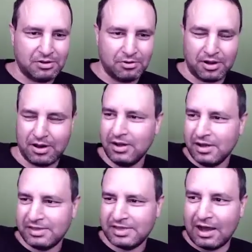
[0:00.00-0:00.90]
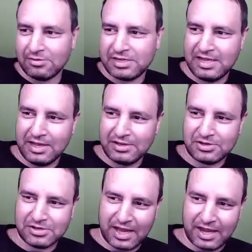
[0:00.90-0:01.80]
Or now
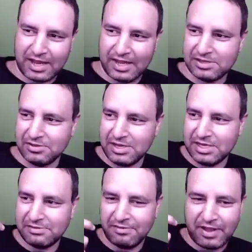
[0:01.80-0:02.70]
teenagers getting into these